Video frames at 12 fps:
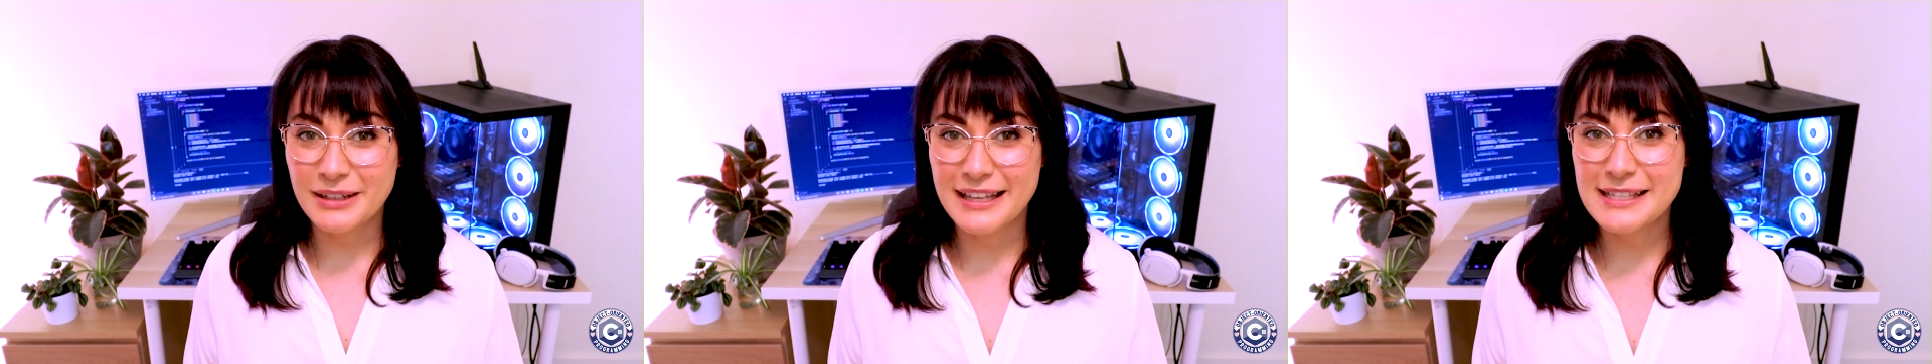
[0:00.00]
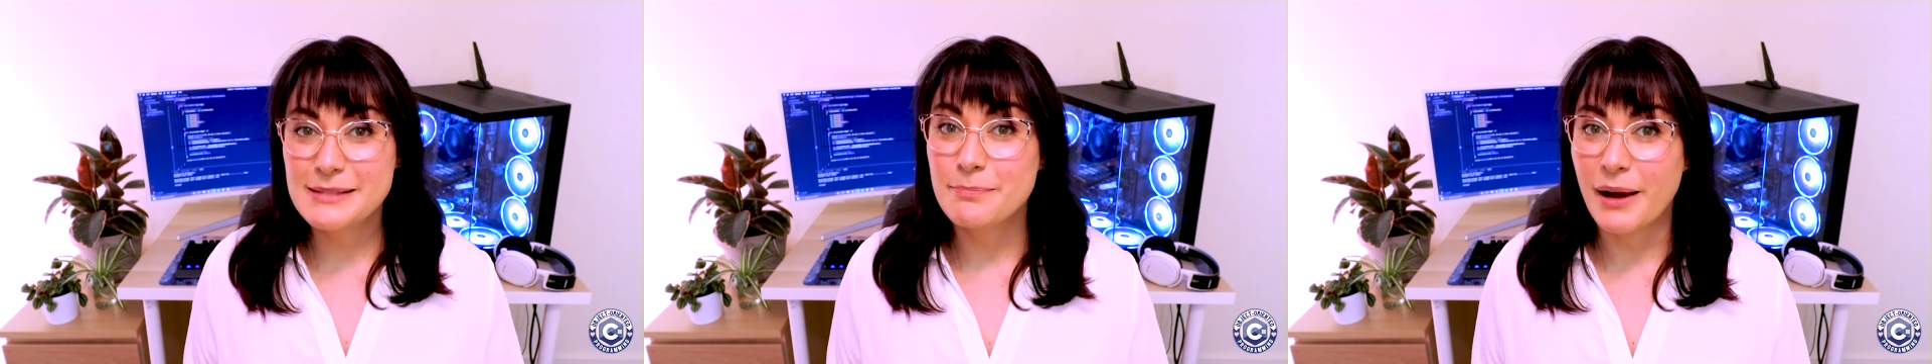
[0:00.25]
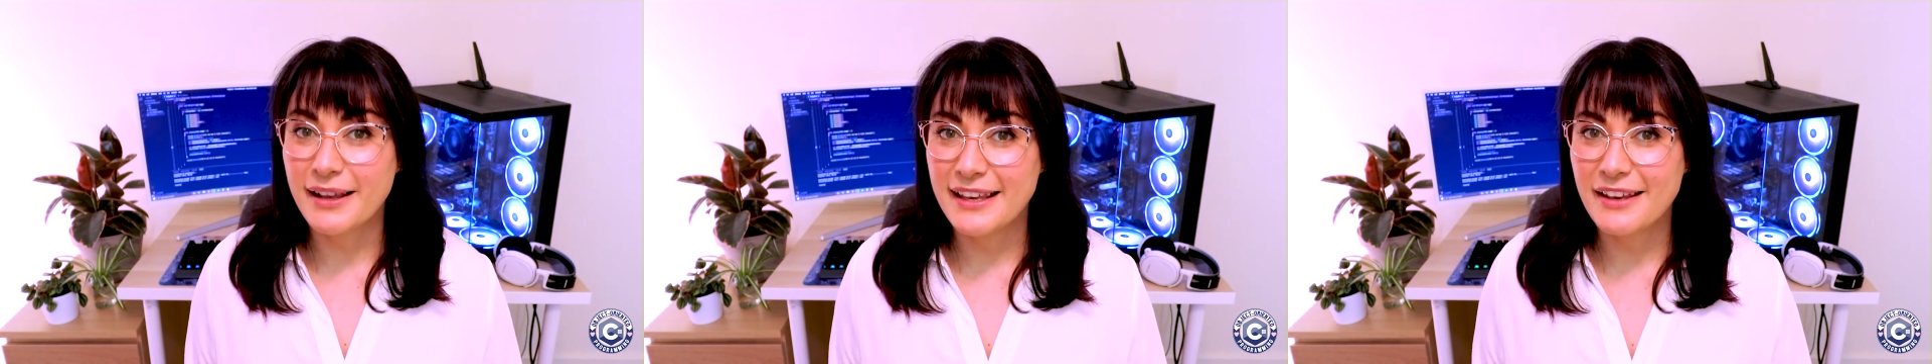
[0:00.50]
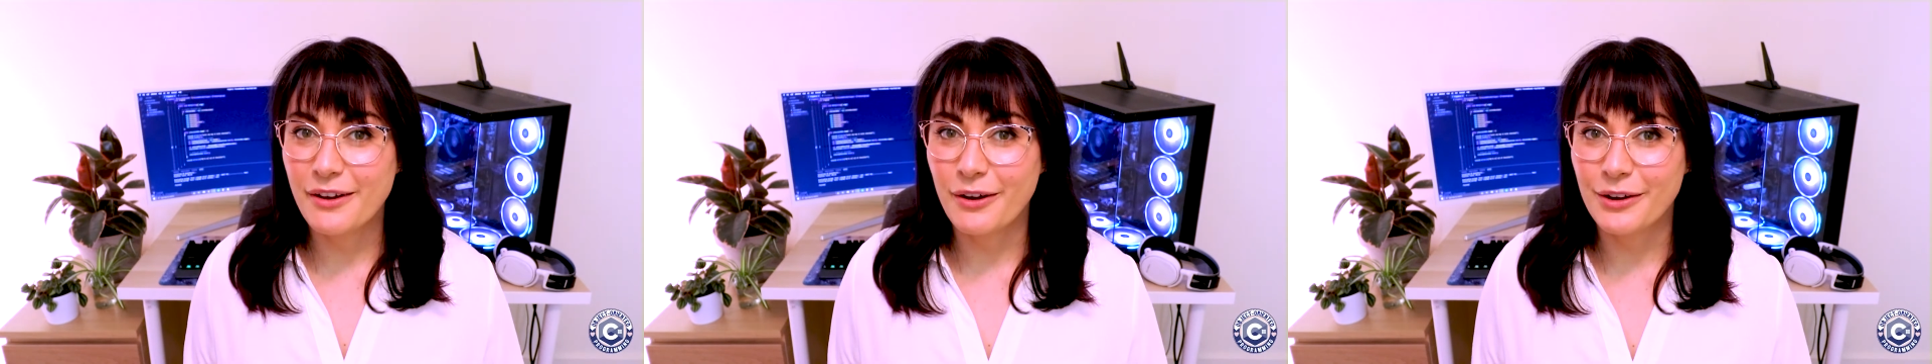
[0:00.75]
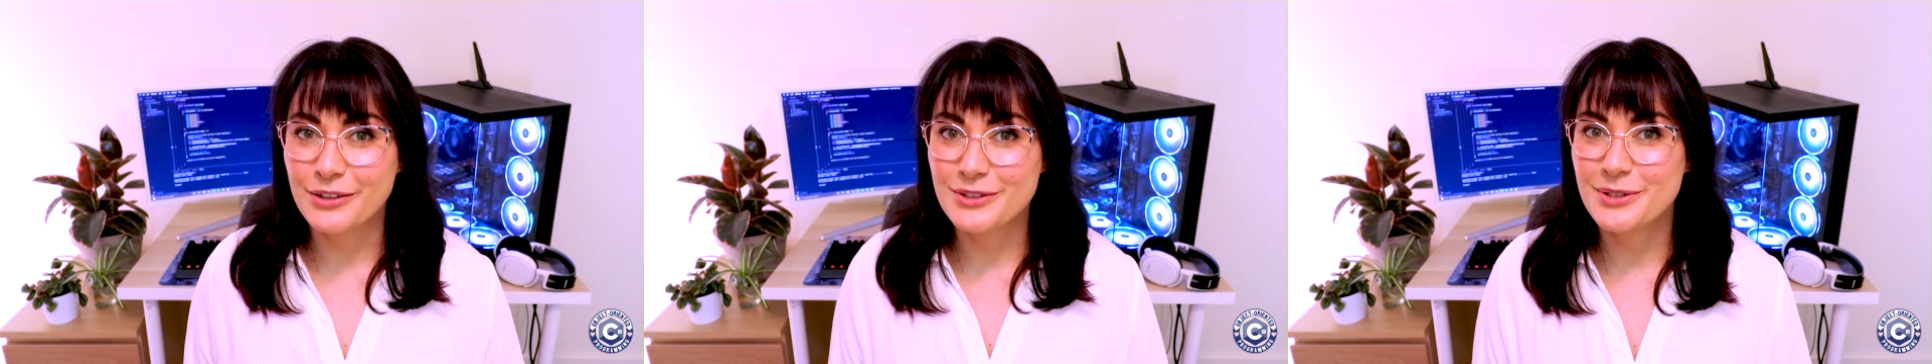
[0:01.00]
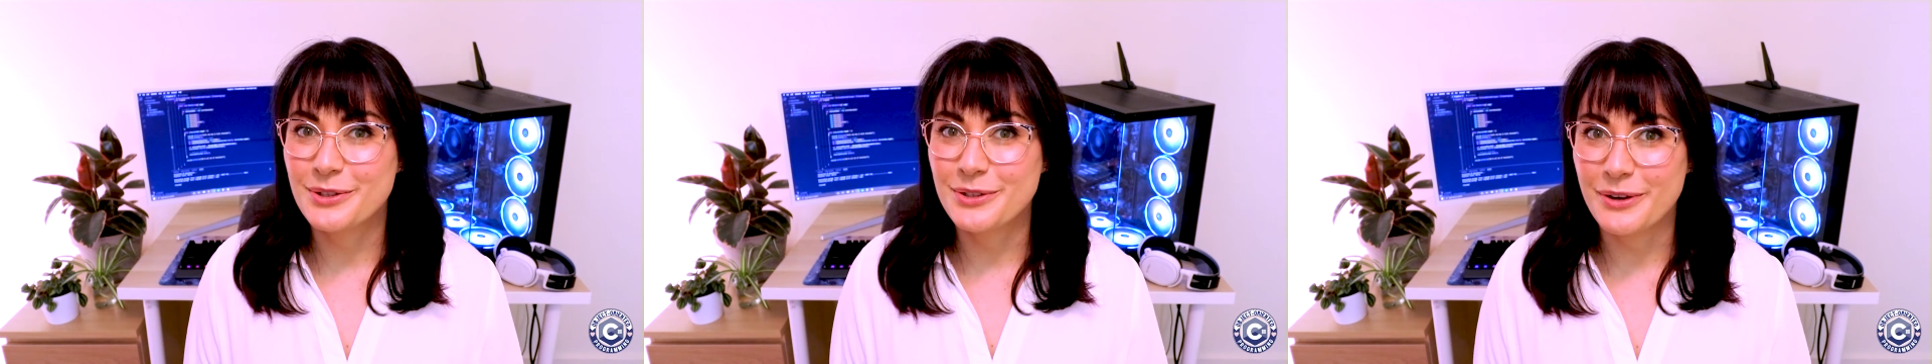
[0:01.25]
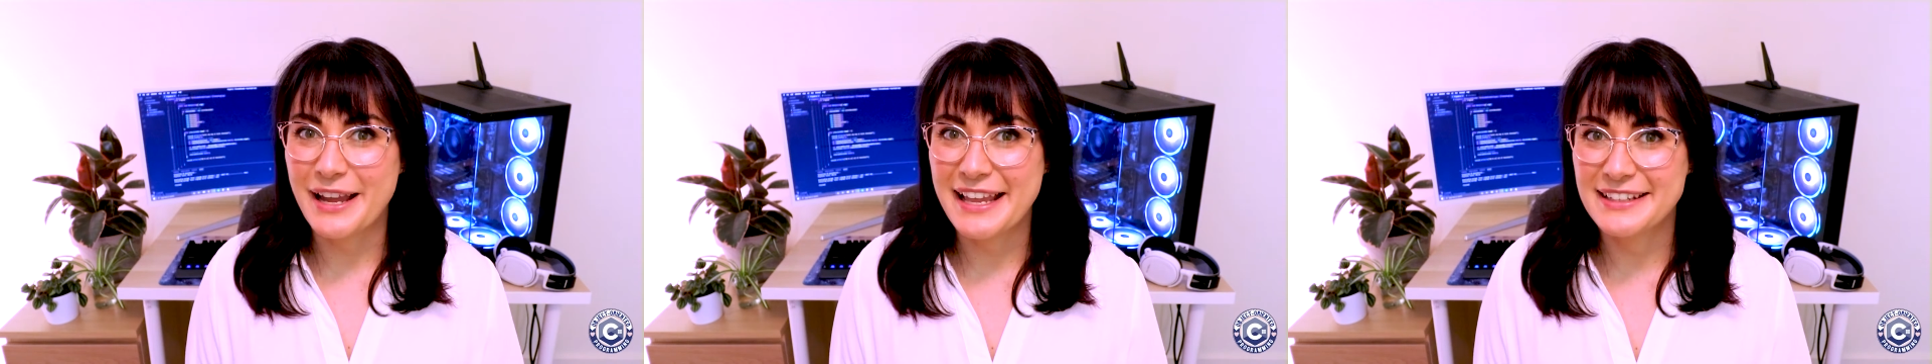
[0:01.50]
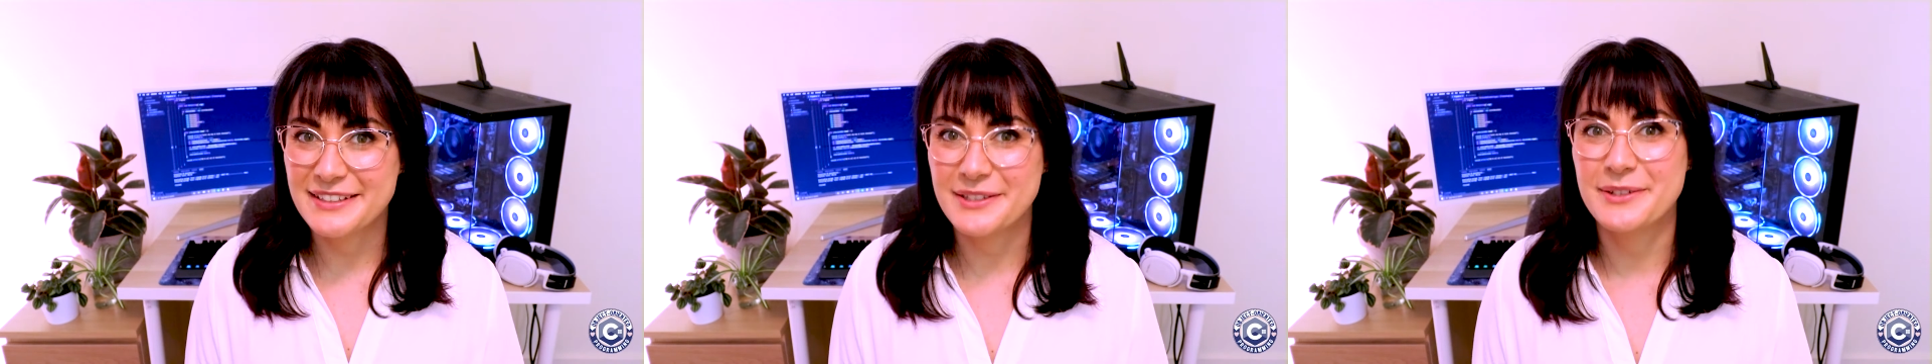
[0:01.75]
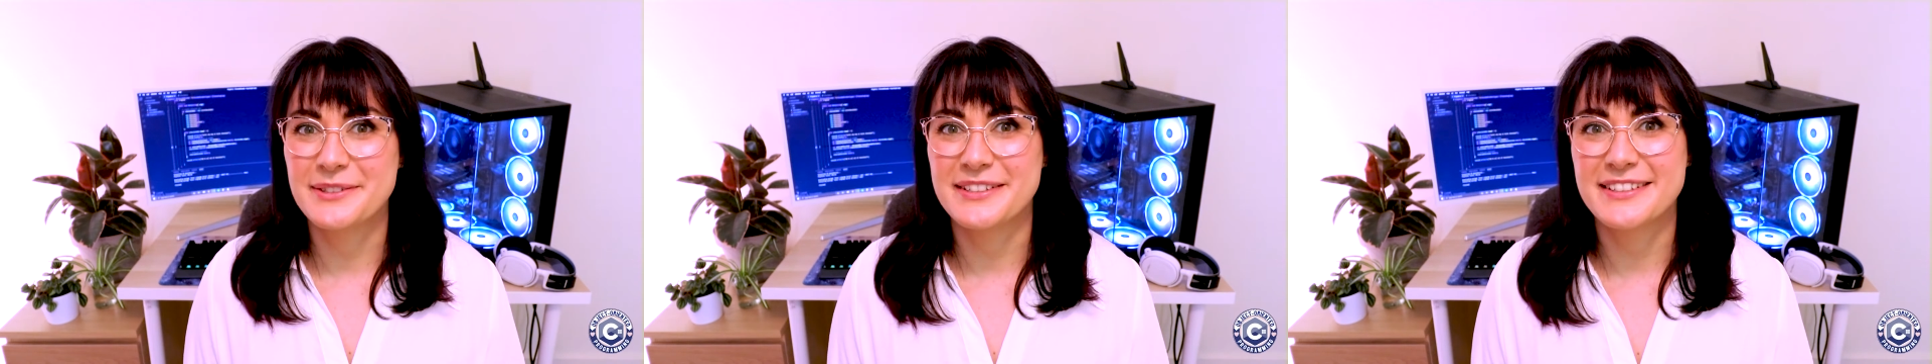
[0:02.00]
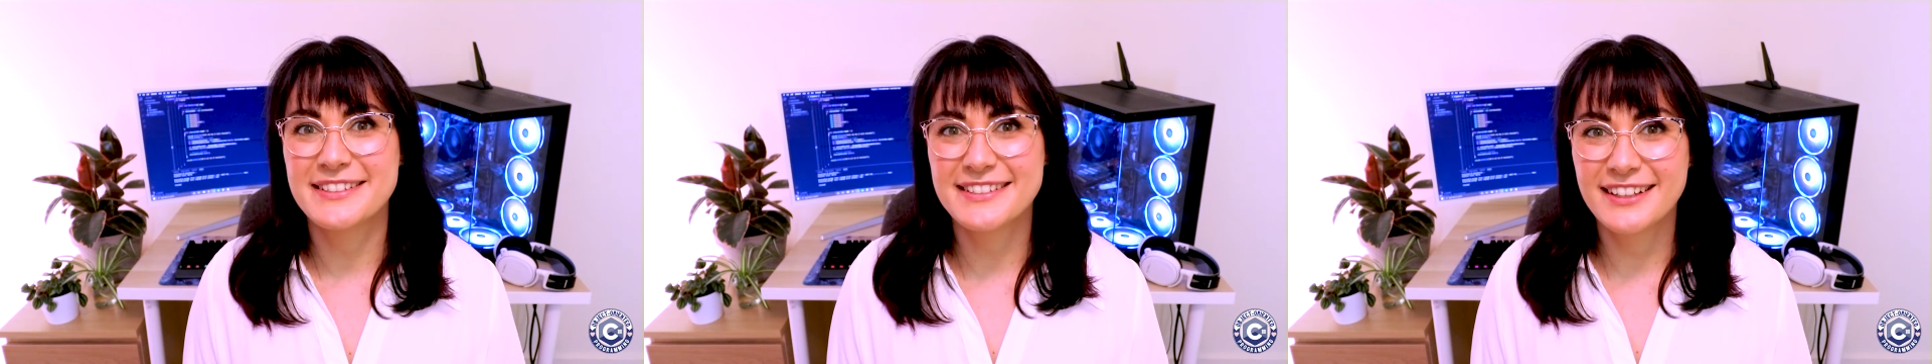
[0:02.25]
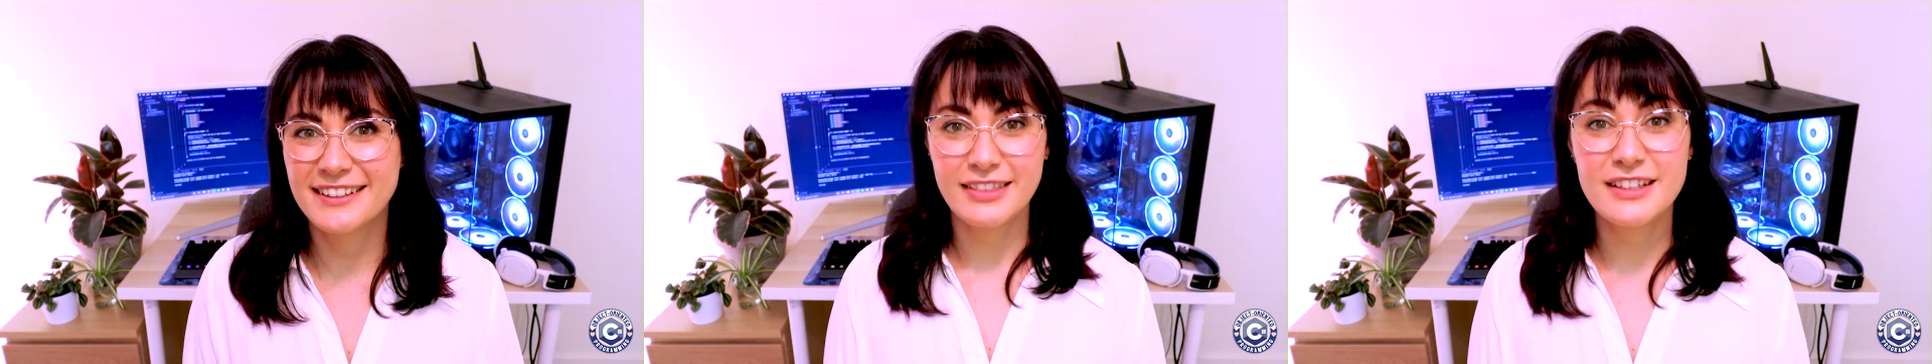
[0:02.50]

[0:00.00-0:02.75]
release buggy code to your end users.